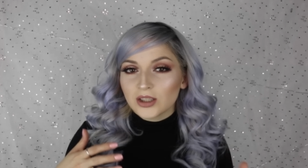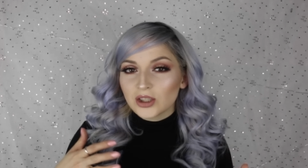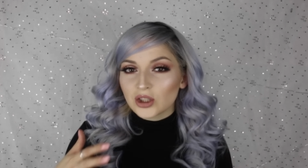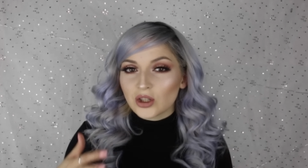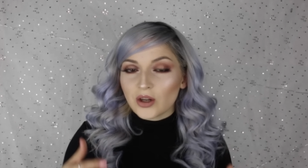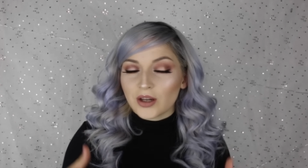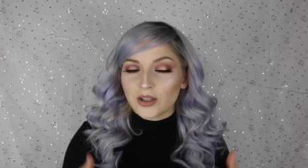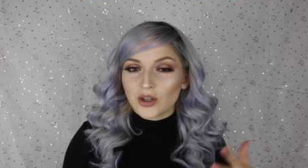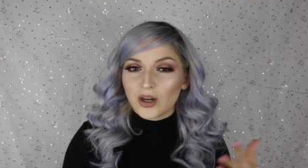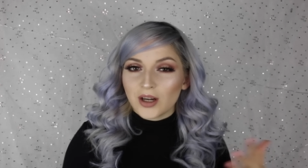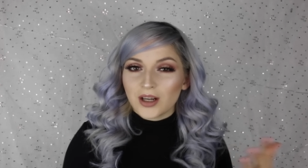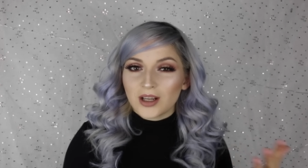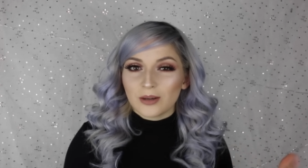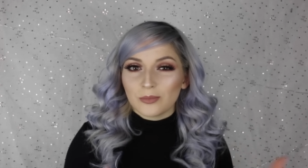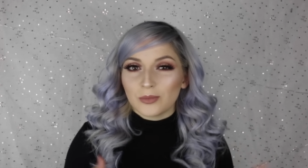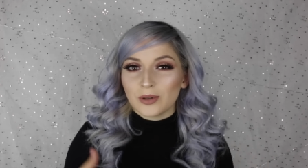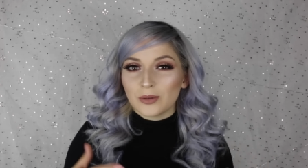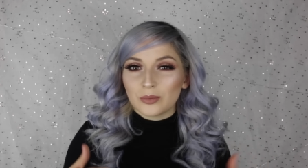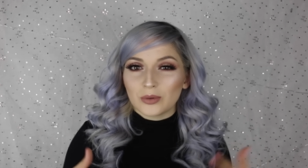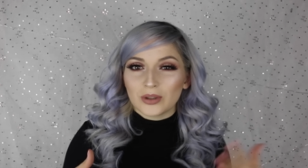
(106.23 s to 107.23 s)
so I tried to
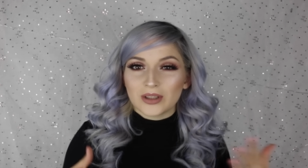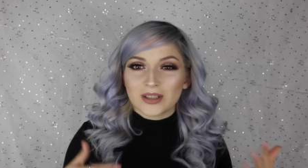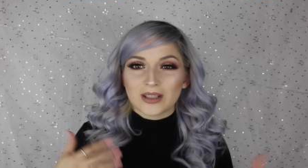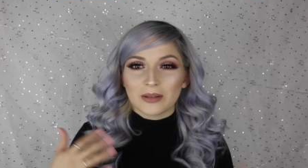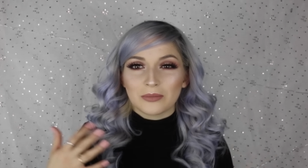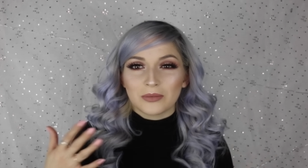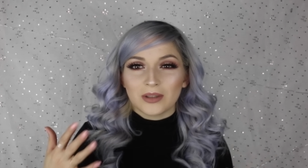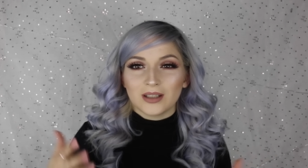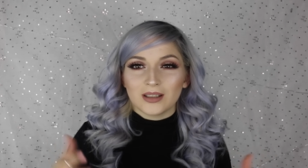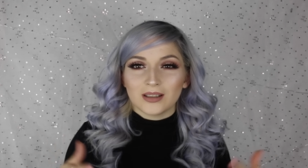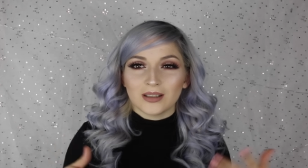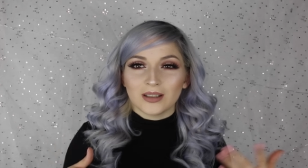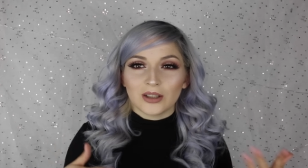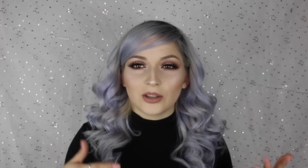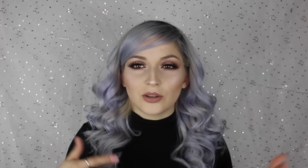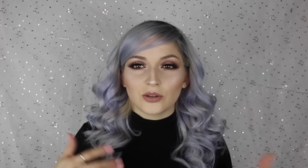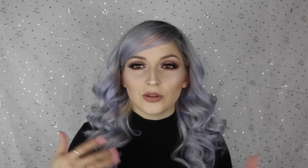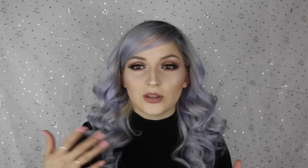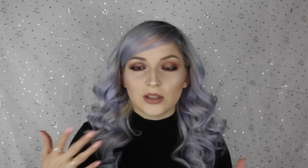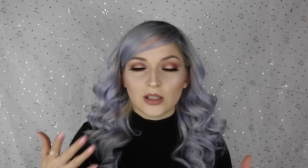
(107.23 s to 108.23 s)
come up with something a
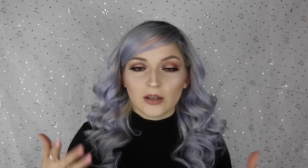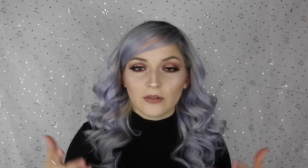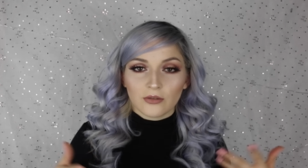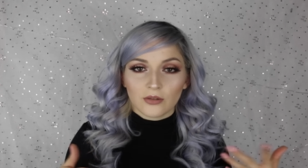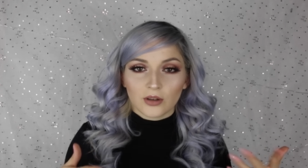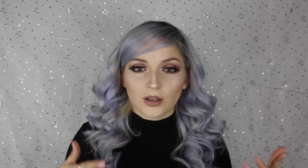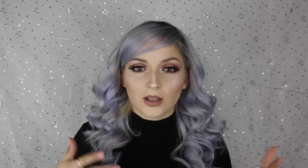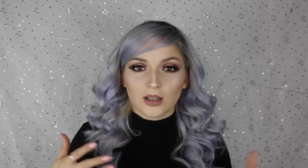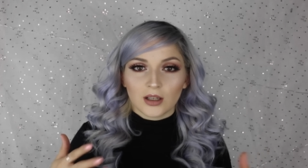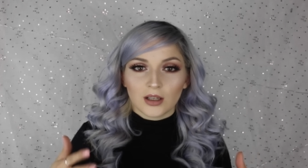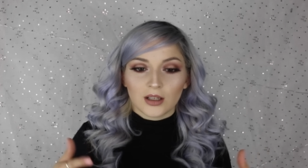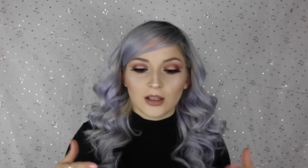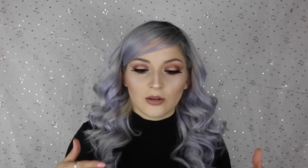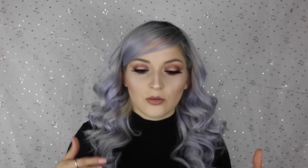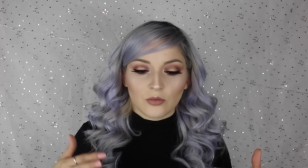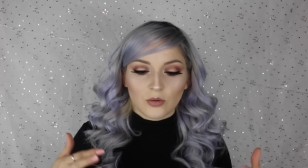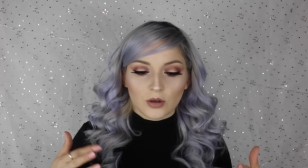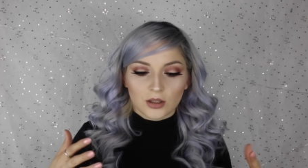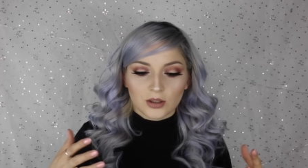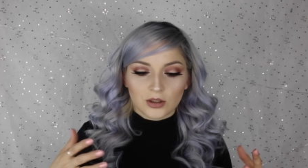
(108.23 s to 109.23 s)
little different. I
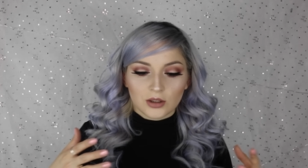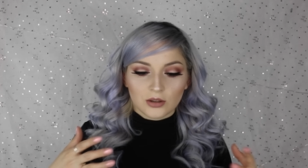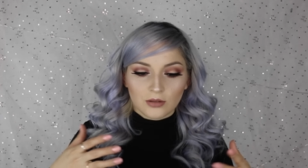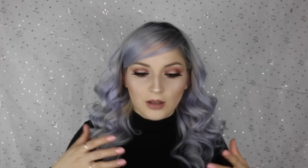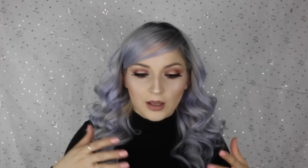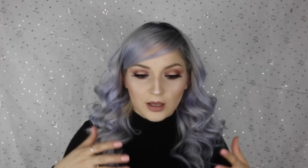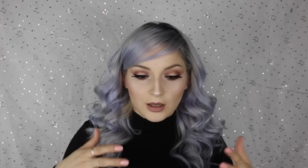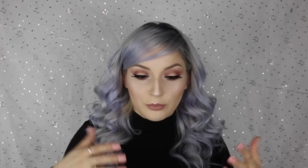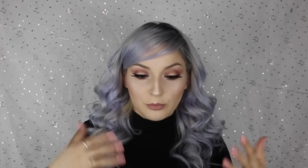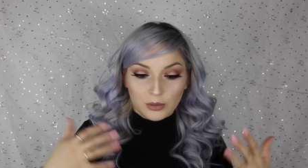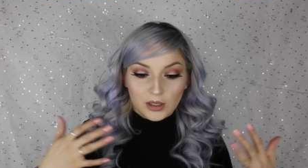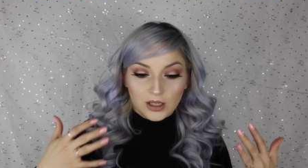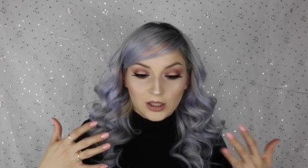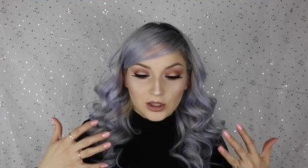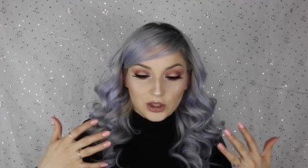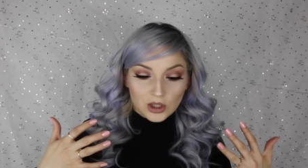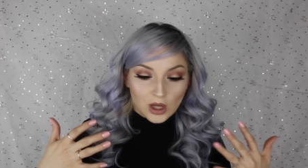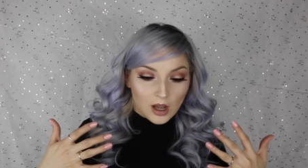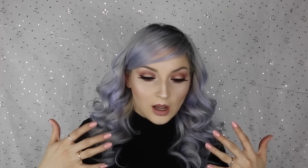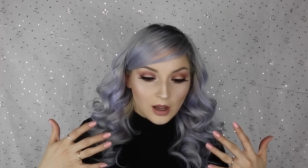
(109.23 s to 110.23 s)
didn't want to do like a
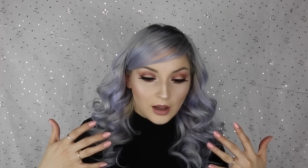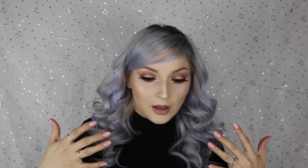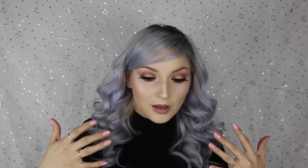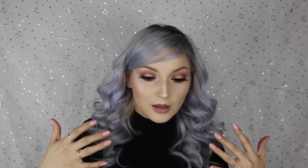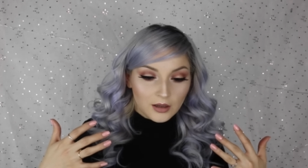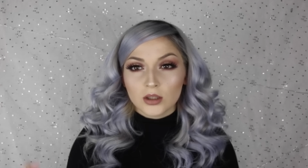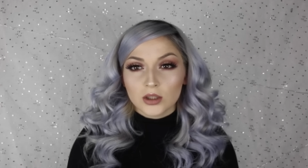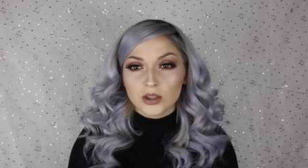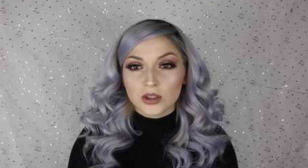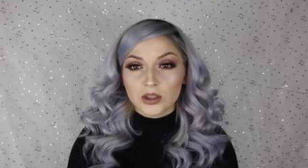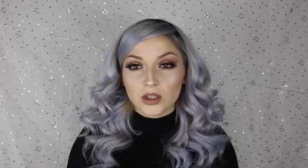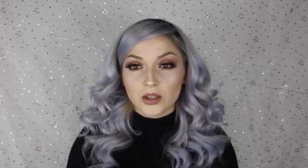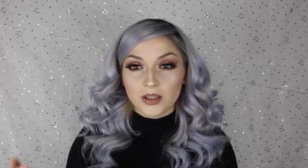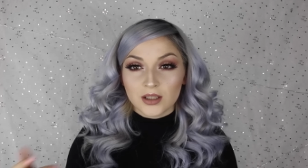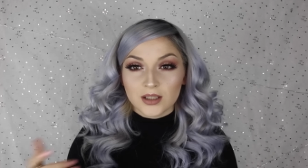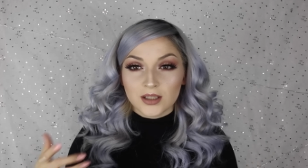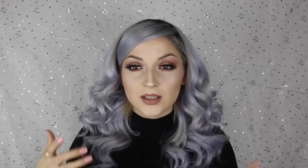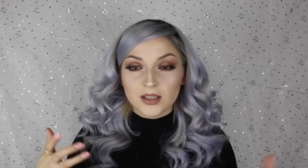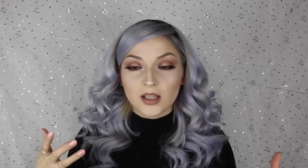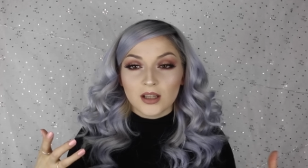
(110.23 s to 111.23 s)
peach eye. So
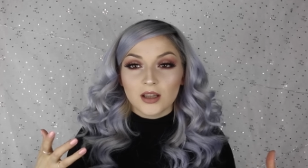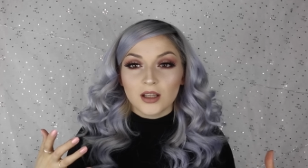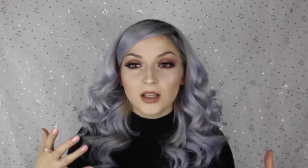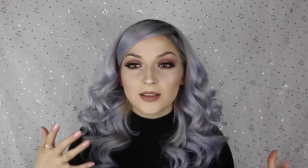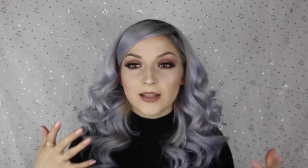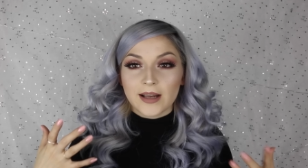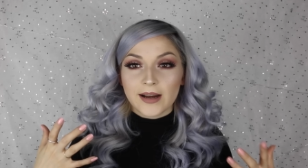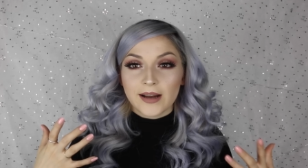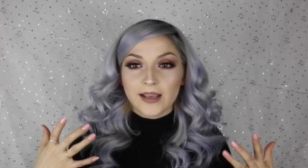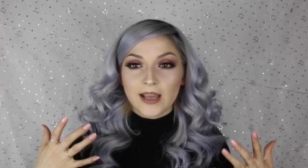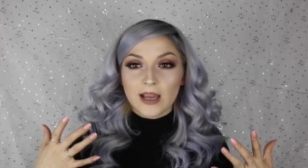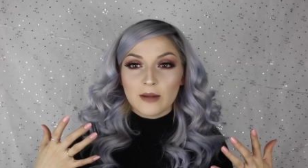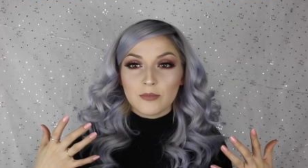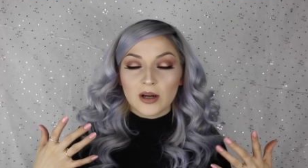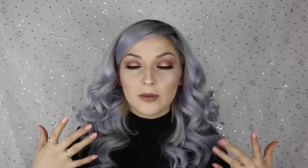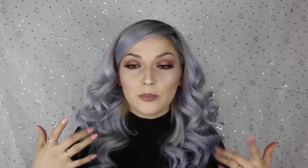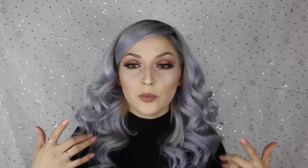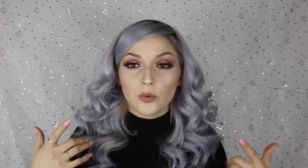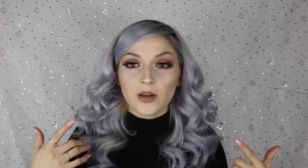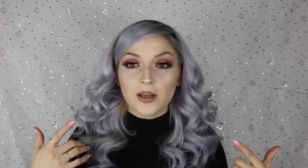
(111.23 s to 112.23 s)
this is the look that I came
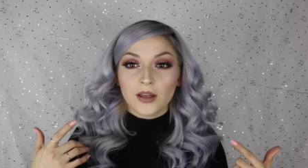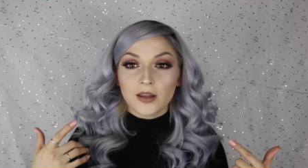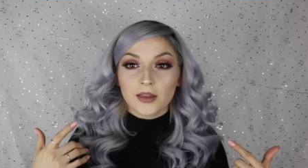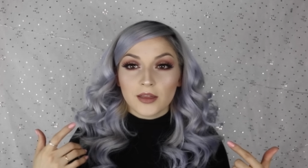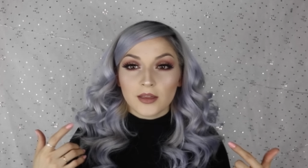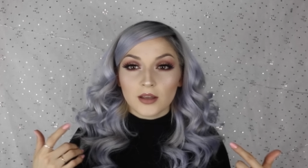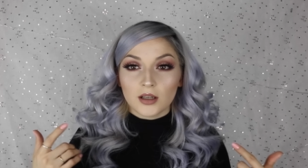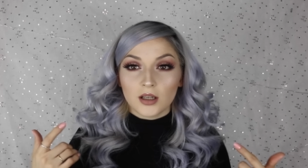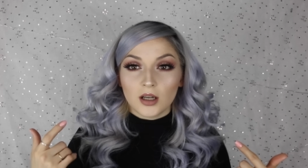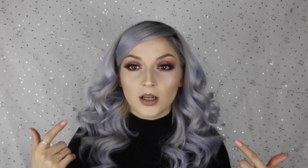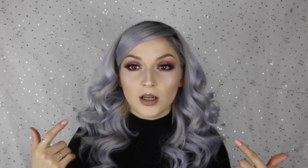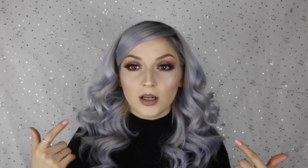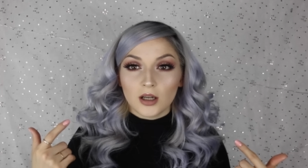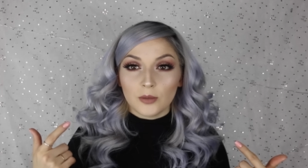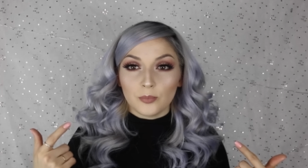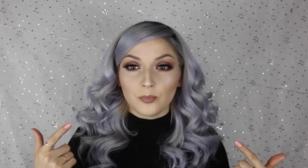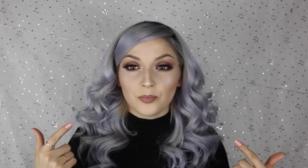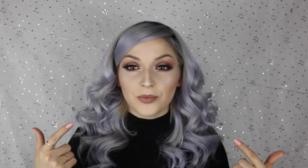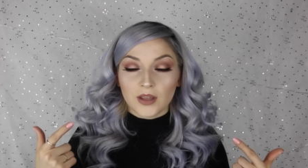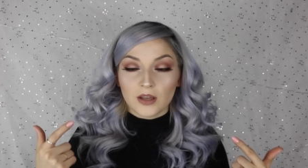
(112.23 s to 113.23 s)
up with.
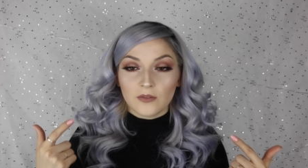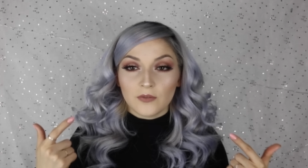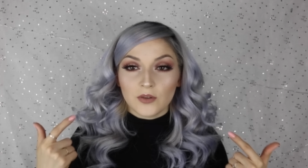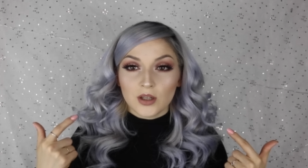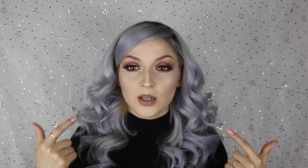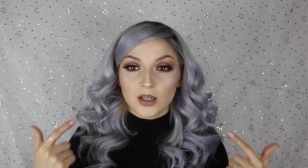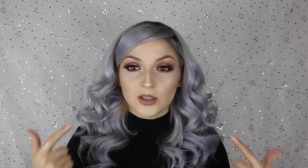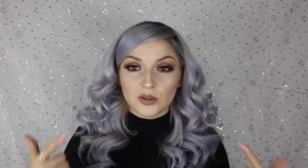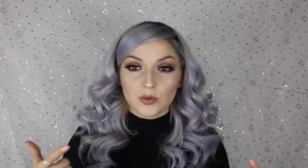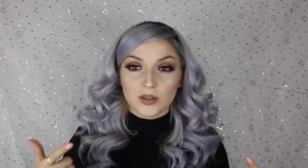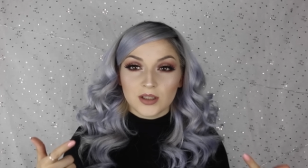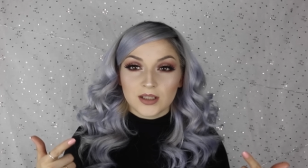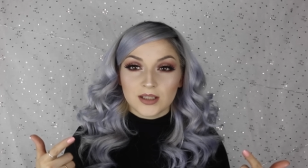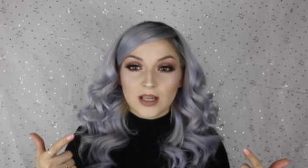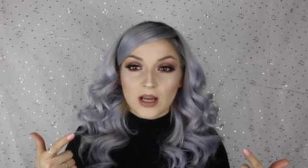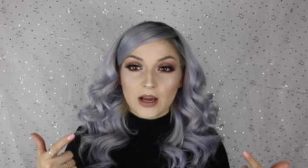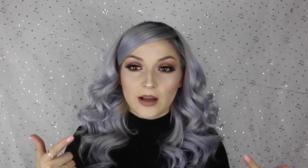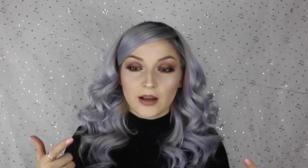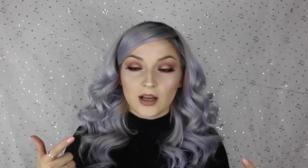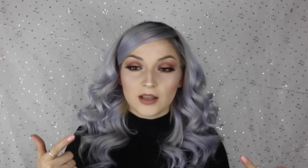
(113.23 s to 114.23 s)
Um, if you guys want to
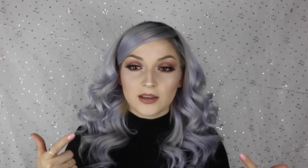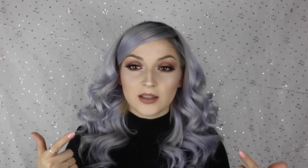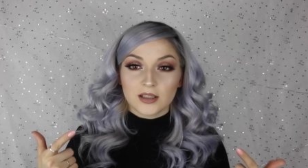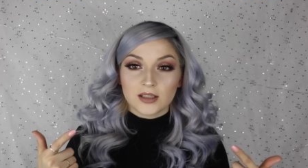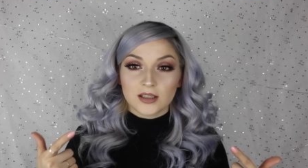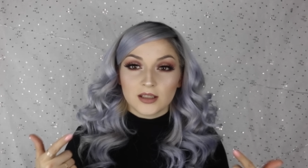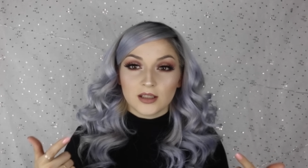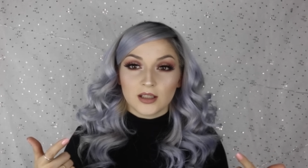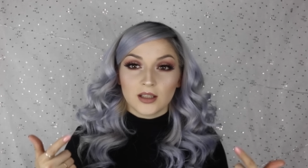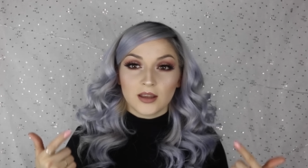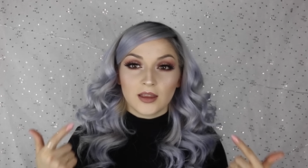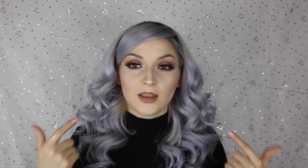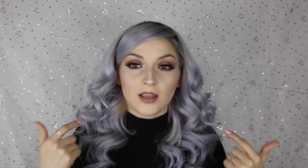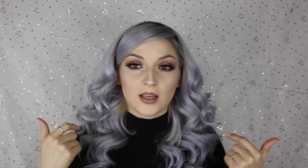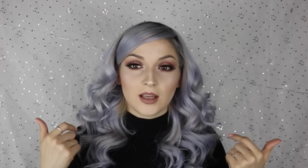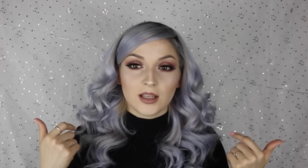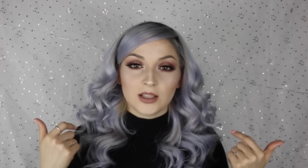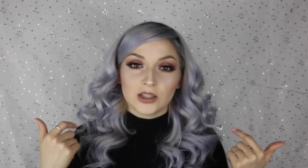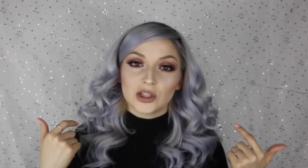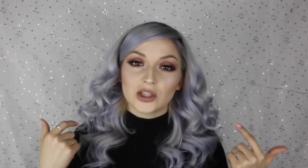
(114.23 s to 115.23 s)
see how I got this look,
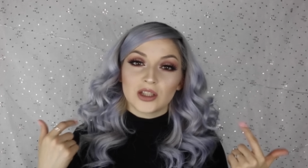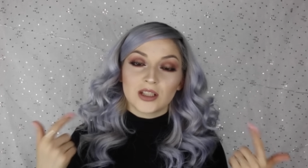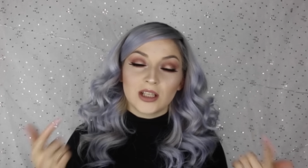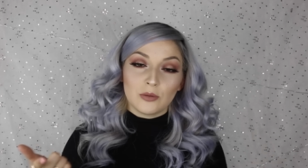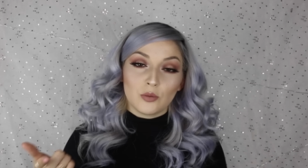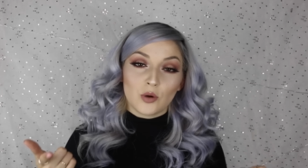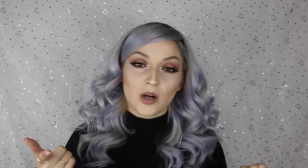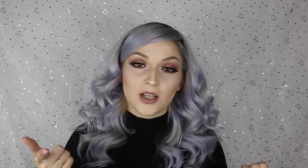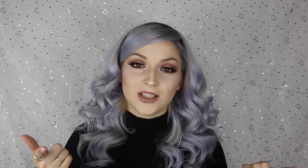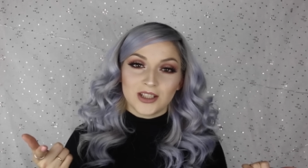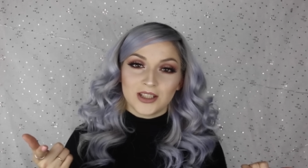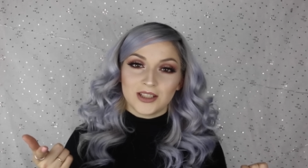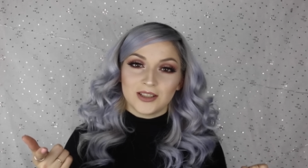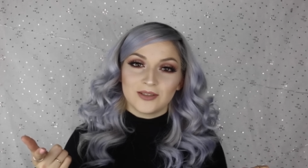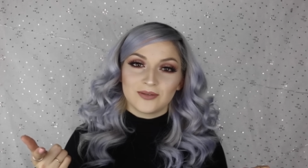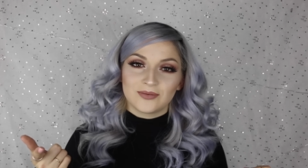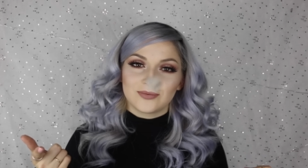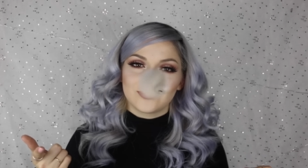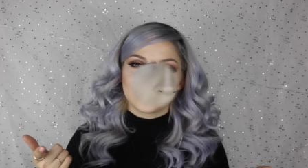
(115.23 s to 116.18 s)
then just keep watching.